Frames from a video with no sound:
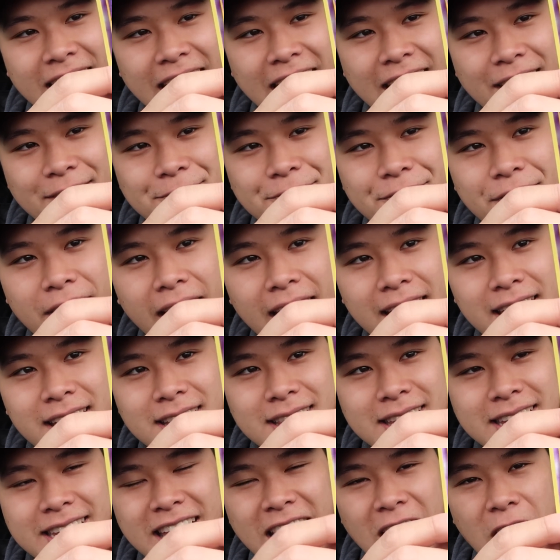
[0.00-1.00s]
And
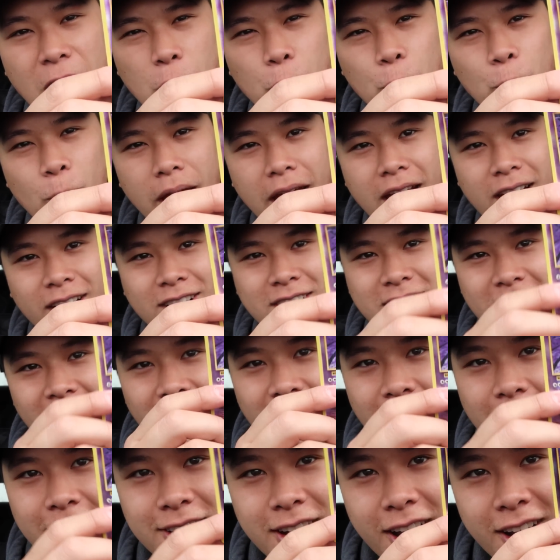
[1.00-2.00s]
finally, our rare
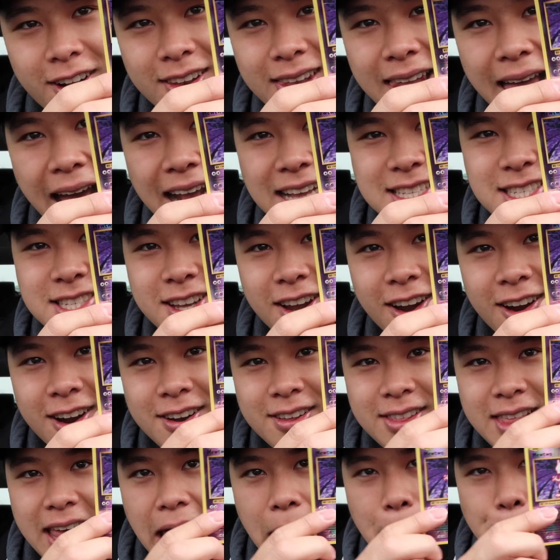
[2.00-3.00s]
card, our last
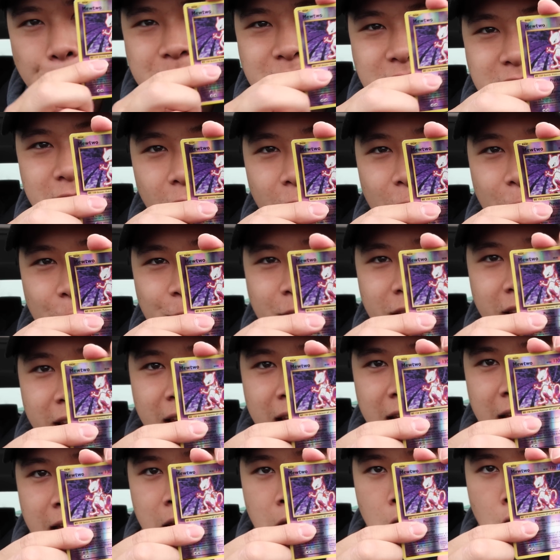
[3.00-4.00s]
card of the episode.
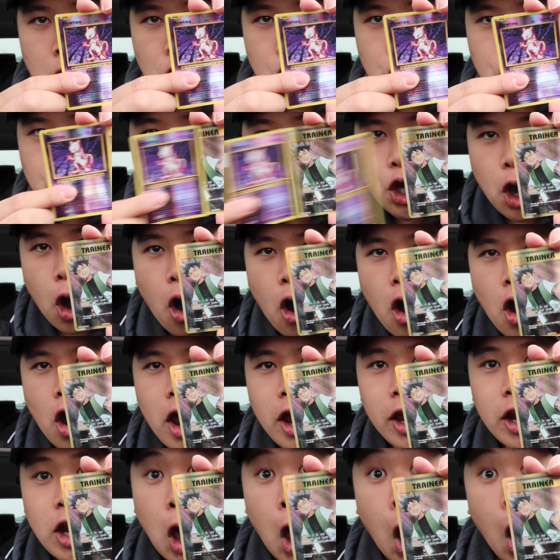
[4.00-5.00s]

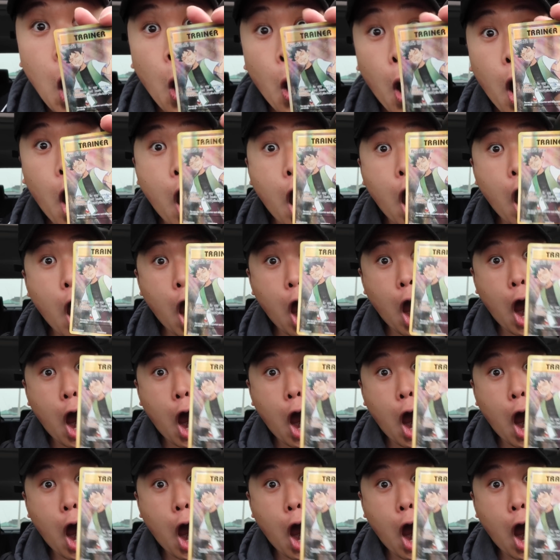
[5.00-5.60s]
Yoink! Woo!